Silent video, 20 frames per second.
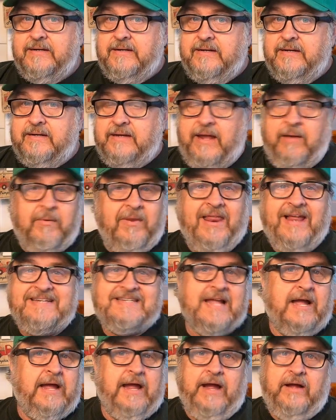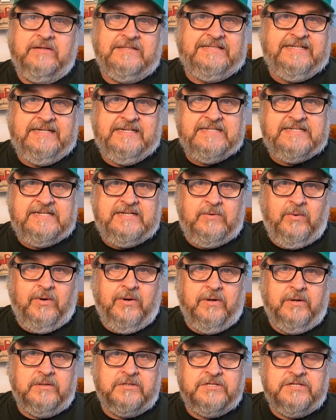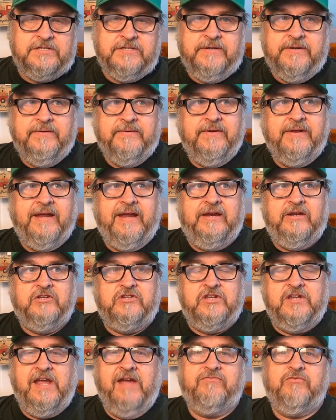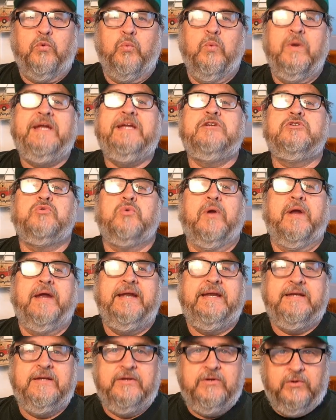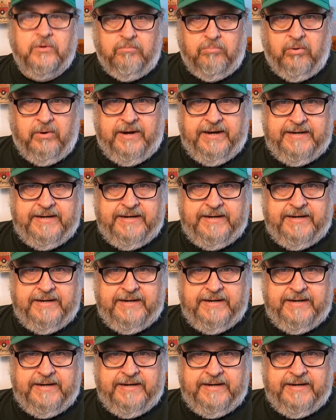Yeah, well, that's not how CNC works. And so you have to retrain your brain.